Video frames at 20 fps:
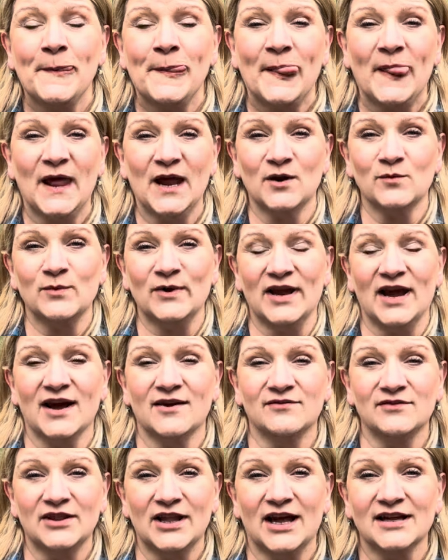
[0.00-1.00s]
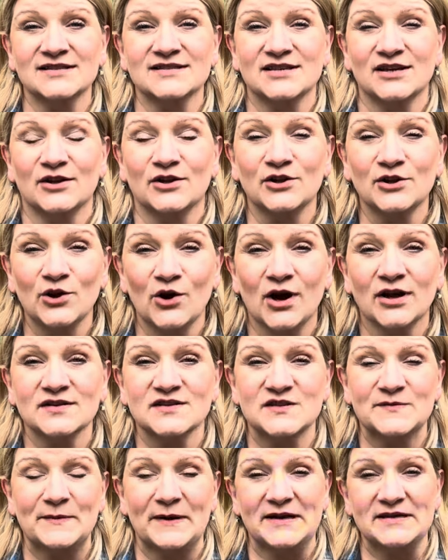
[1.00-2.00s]
and we have lots of lawn
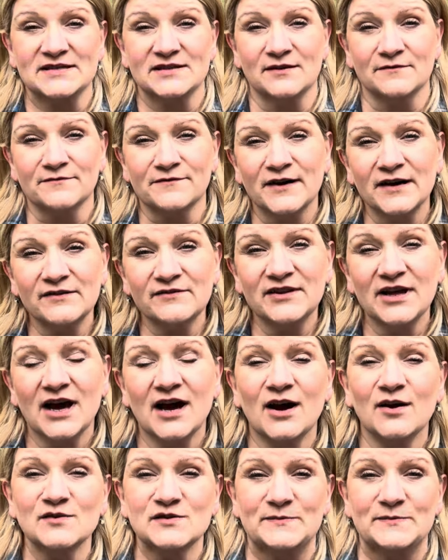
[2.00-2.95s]
space in the front of the house,